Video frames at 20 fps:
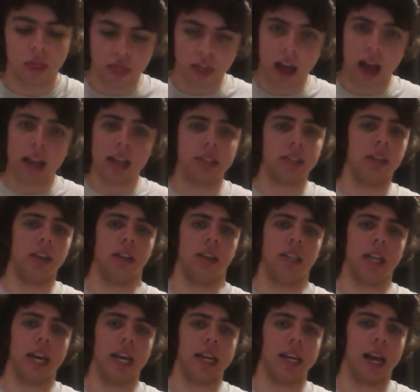That is going to
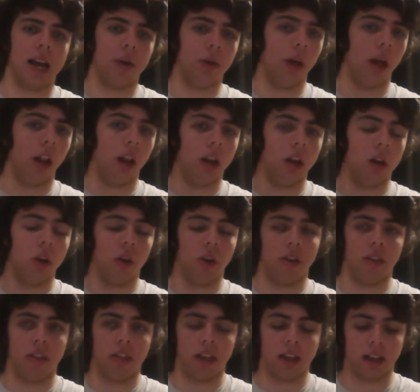take out a lot
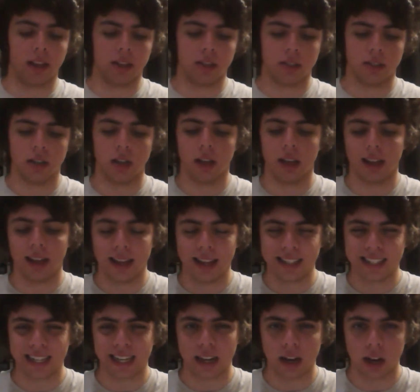of things.
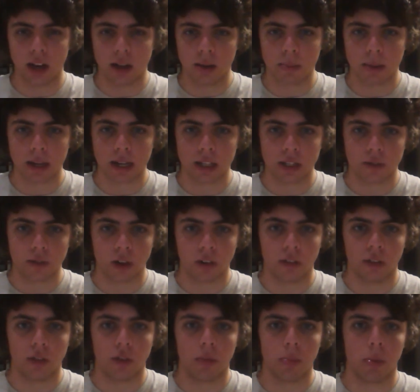Is it going to earn back its
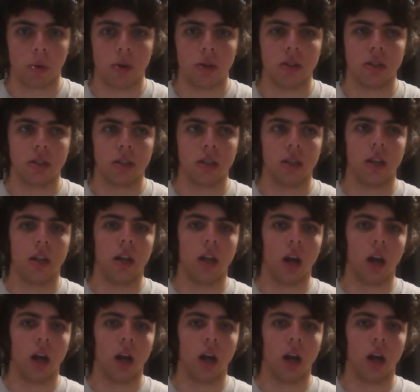500 points?